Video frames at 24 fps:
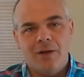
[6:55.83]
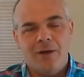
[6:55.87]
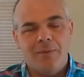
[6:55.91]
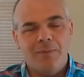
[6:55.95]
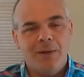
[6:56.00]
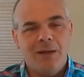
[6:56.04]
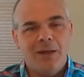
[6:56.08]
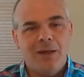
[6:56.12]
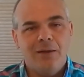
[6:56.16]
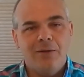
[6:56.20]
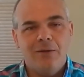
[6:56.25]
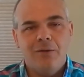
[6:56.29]
I
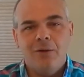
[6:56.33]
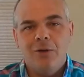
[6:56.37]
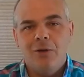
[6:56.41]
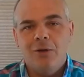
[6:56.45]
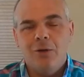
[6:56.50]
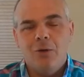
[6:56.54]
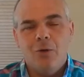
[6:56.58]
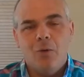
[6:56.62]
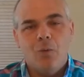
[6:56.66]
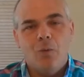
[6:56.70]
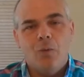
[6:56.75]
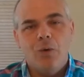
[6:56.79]
mean,
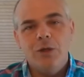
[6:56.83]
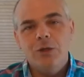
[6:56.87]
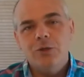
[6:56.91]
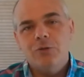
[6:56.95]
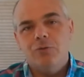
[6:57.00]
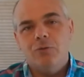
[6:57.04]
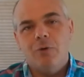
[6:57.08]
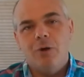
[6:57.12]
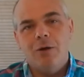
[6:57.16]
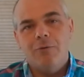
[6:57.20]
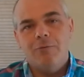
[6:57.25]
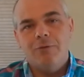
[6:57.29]

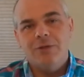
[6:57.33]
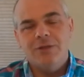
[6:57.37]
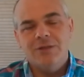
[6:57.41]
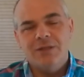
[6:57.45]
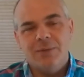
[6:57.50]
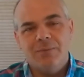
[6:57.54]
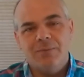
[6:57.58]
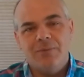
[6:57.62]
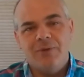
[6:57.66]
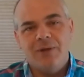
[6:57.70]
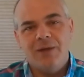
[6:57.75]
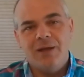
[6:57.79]
what's wrong with
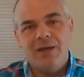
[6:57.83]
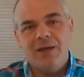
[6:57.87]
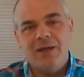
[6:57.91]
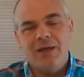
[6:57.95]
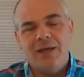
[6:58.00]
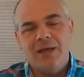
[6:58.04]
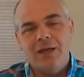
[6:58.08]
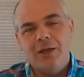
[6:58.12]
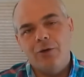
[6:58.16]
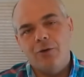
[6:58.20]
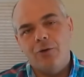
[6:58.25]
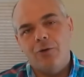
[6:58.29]

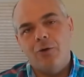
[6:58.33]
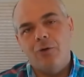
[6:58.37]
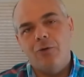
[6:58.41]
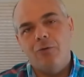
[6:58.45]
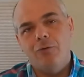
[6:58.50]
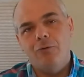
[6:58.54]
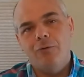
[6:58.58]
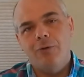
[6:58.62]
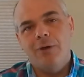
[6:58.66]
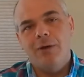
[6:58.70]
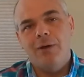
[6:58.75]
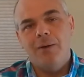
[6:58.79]
something in your
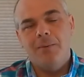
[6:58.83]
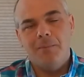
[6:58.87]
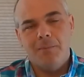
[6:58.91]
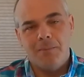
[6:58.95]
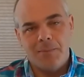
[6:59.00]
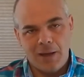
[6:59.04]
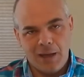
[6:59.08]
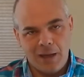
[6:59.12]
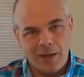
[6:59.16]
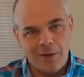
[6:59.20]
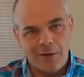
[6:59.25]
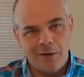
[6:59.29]
own
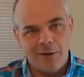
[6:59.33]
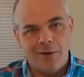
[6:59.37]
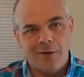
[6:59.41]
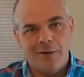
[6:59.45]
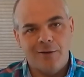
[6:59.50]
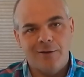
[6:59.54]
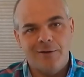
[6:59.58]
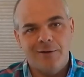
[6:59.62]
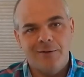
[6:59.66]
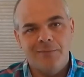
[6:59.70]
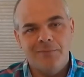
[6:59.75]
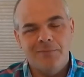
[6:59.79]

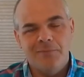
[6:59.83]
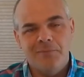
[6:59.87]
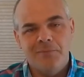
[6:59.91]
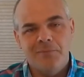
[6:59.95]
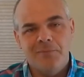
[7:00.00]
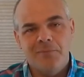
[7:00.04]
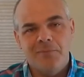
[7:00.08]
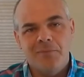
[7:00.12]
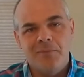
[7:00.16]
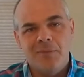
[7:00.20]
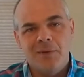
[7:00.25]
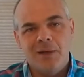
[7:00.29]
backyard?
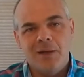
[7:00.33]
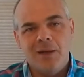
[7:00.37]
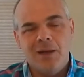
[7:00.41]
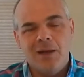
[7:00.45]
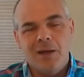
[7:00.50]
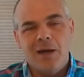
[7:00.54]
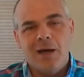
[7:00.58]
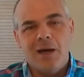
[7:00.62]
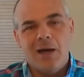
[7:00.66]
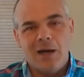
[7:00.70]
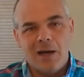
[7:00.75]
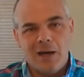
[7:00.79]

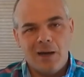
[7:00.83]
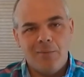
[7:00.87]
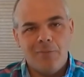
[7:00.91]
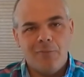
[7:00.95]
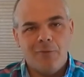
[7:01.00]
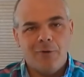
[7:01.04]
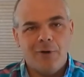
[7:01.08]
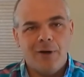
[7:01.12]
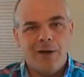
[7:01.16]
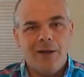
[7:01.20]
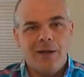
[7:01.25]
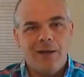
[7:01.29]

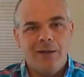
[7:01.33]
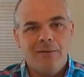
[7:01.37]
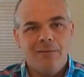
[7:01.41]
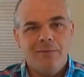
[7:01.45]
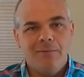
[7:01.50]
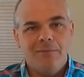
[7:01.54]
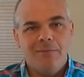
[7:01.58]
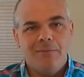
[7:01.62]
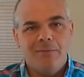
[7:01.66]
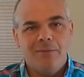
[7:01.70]
I'm Ray.